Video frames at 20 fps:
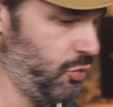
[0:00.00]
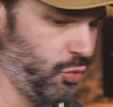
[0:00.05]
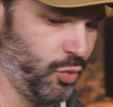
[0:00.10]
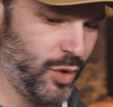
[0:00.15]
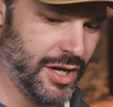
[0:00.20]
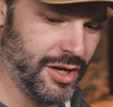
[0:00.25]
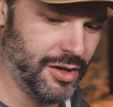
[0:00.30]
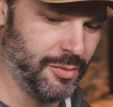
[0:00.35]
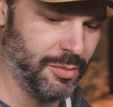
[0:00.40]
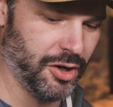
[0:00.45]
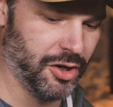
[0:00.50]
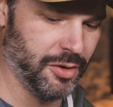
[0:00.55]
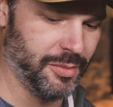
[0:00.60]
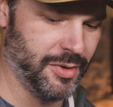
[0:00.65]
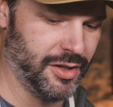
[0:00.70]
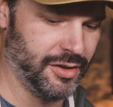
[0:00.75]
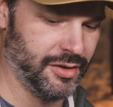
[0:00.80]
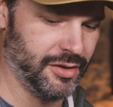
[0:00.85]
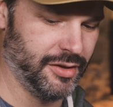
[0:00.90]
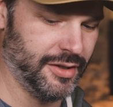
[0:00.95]
wheated
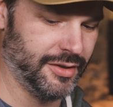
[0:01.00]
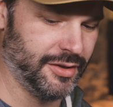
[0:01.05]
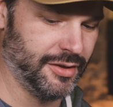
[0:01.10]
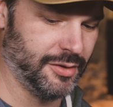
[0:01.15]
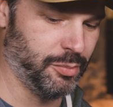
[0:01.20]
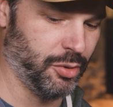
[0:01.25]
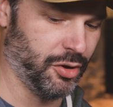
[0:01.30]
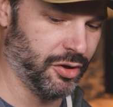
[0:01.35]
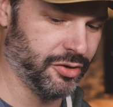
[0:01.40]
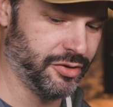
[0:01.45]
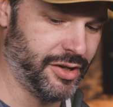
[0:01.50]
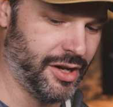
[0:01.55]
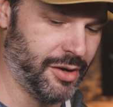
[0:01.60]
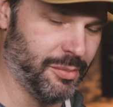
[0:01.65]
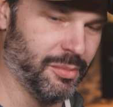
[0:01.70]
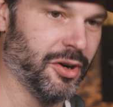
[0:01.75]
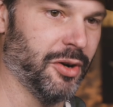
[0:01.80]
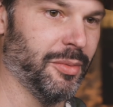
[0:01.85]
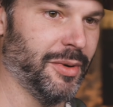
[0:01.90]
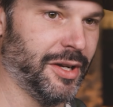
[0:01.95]
bourbon, this is
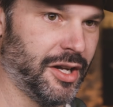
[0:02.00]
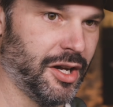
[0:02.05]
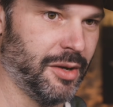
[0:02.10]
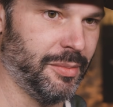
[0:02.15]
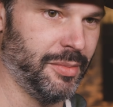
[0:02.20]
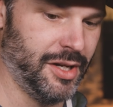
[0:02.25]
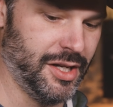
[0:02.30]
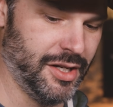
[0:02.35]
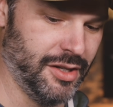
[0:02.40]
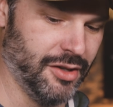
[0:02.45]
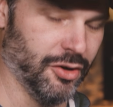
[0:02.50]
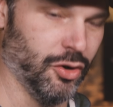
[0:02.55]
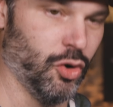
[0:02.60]
Bardstown Bourbon Company, their